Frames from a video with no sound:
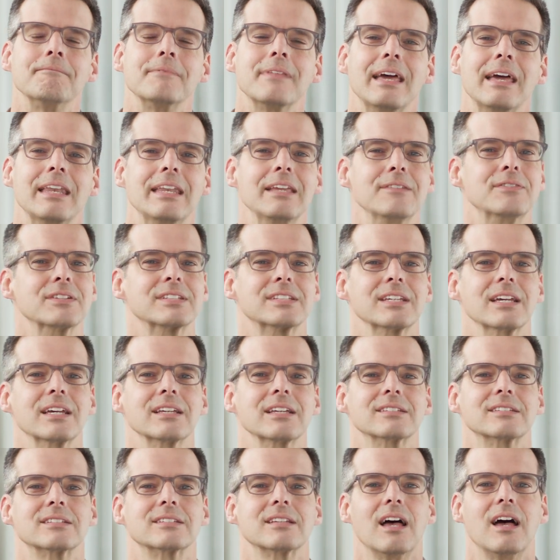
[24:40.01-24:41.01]
And Eva
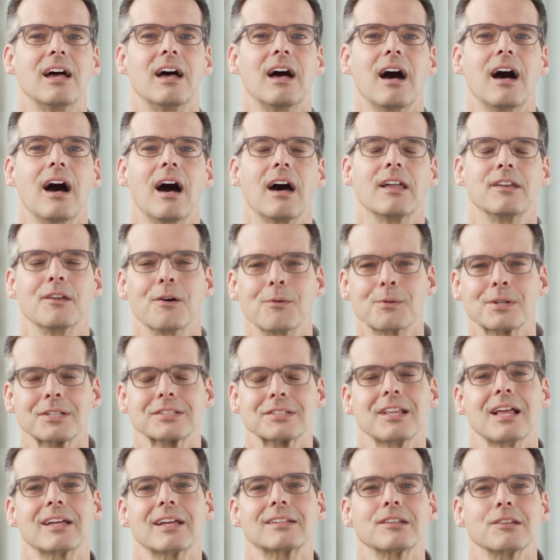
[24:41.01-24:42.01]
says, I know what
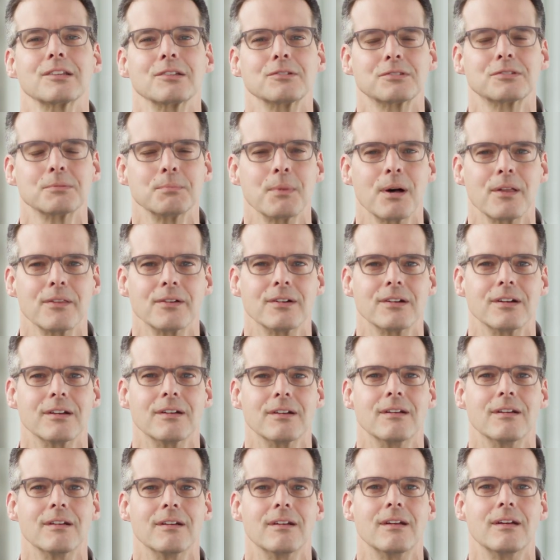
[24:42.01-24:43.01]
it's like to lose a mother.
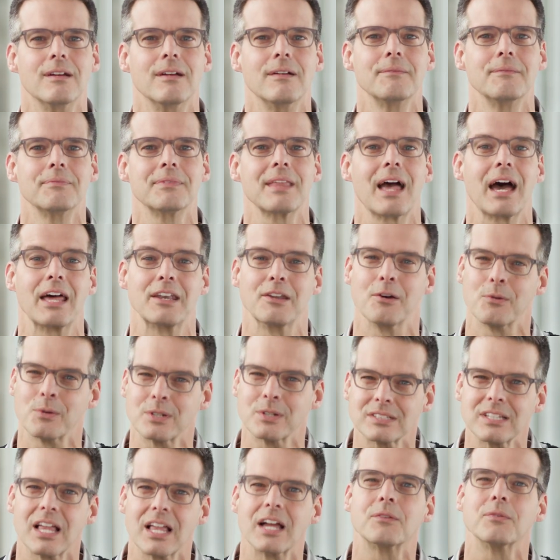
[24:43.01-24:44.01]
I know what
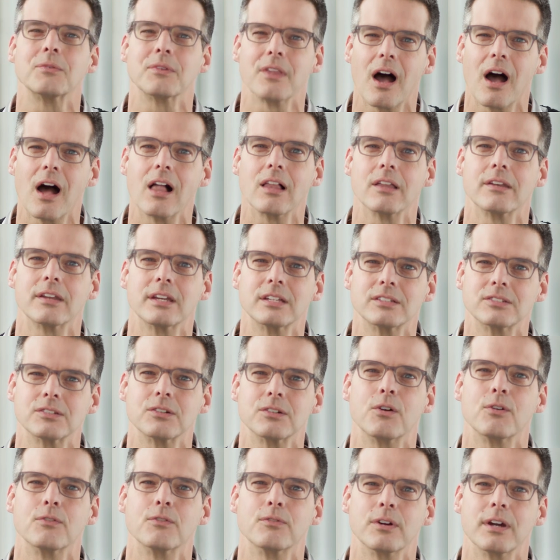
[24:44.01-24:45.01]
it's like when the holidays are
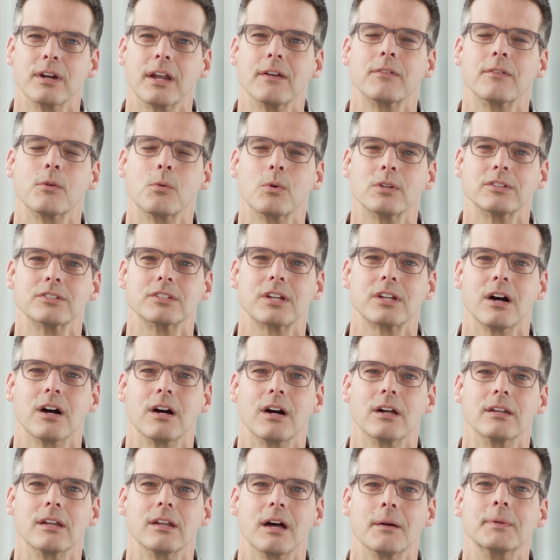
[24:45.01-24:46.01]
over and everyone's
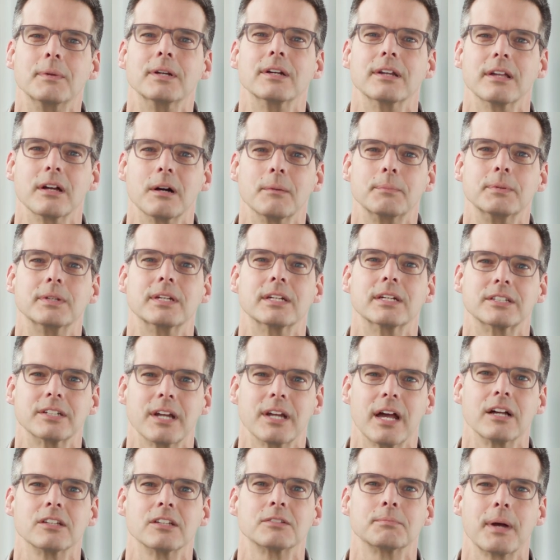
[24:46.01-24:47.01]
gone. I'm here to help you get your
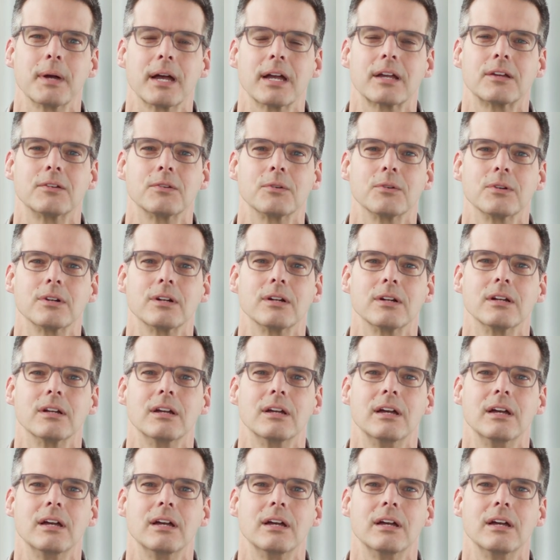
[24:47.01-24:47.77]
house back in order.